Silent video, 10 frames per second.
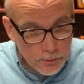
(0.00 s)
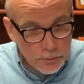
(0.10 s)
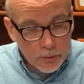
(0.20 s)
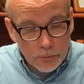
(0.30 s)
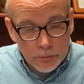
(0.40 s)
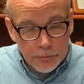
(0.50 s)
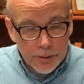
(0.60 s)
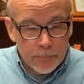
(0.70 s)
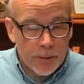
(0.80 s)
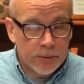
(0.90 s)
Now,
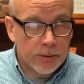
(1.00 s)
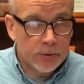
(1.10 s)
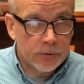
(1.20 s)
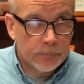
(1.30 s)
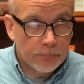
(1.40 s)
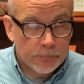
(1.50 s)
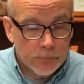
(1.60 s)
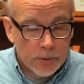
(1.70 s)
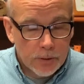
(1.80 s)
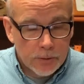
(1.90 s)
think about this.
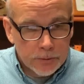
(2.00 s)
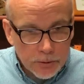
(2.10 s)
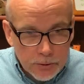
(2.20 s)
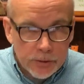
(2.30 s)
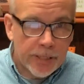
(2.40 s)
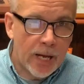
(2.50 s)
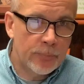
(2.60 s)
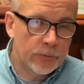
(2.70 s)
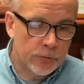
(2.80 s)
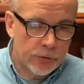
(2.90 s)
Doesn't this
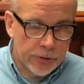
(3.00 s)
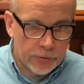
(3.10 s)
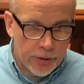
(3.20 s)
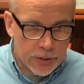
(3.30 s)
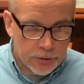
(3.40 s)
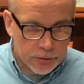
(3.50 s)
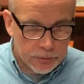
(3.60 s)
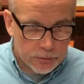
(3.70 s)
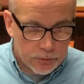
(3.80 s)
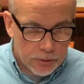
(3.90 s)
happen for salvation?
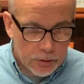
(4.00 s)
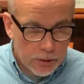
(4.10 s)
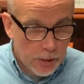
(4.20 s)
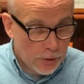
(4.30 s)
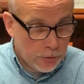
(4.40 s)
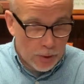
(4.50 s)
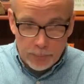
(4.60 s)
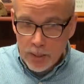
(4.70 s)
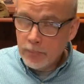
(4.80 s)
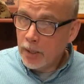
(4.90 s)
It's not
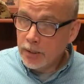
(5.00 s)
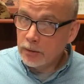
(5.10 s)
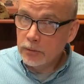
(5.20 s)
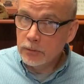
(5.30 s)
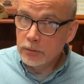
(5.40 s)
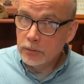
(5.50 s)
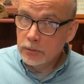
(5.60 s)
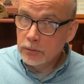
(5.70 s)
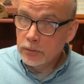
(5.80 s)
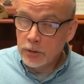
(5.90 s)
by might,
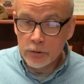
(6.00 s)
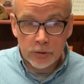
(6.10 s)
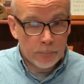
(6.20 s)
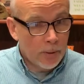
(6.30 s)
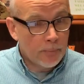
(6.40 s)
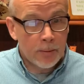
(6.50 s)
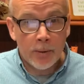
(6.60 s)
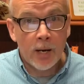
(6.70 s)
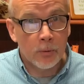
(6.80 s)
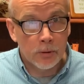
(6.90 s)
and it's not by my
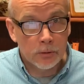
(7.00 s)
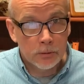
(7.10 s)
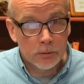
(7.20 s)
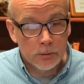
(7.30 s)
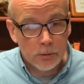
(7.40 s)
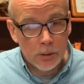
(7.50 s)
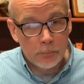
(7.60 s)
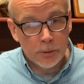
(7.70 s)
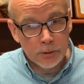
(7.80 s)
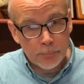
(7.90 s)
power,
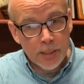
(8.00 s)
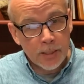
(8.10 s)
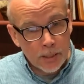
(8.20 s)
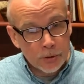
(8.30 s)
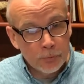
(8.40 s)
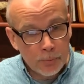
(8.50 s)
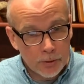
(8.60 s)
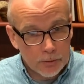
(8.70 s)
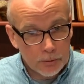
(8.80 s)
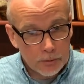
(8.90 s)
but it's by God's Spirit.